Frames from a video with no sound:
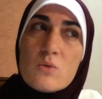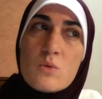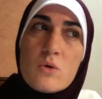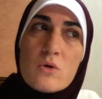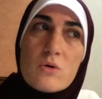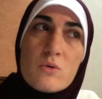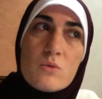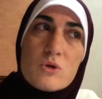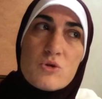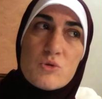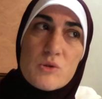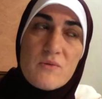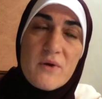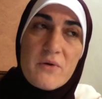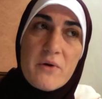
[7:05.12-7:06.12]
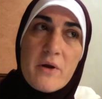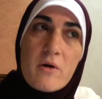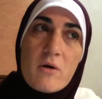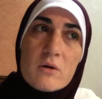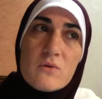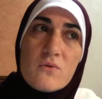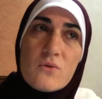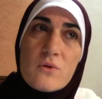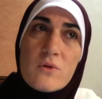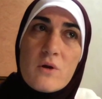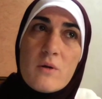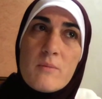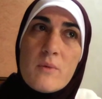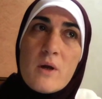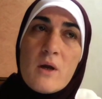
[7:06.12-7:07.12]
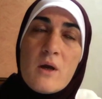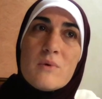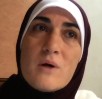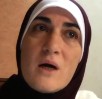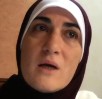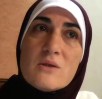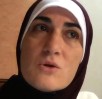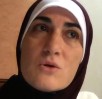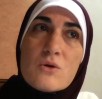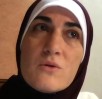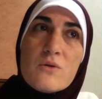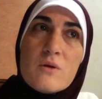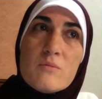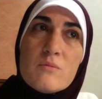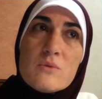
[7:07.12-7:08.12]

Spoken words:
war, which was very hard for them, I took them